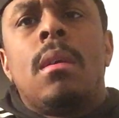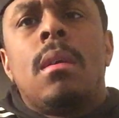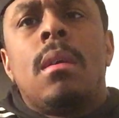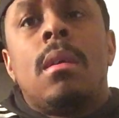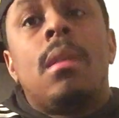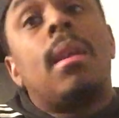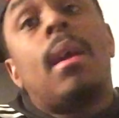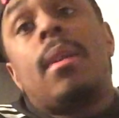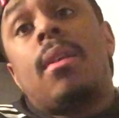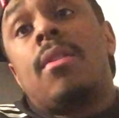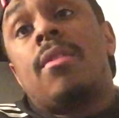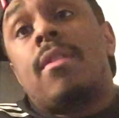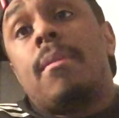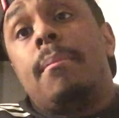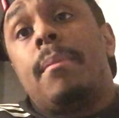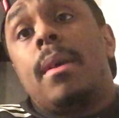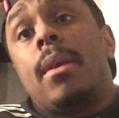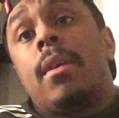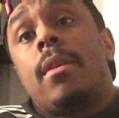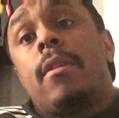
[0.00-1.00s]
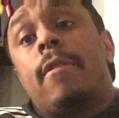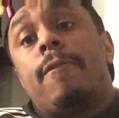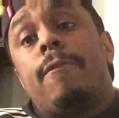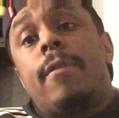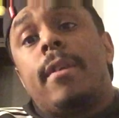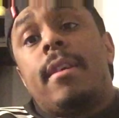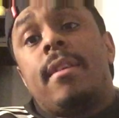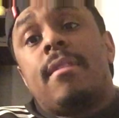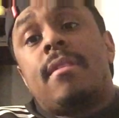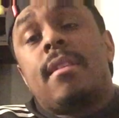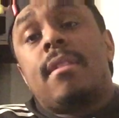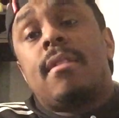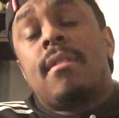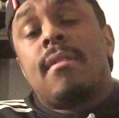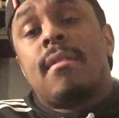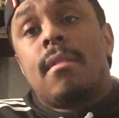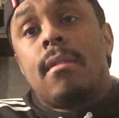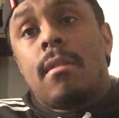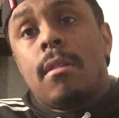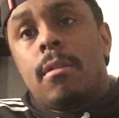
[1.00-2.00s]
Now, there's a myriad of ways that this
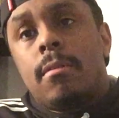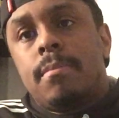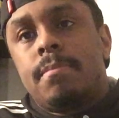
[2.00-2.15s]
can go.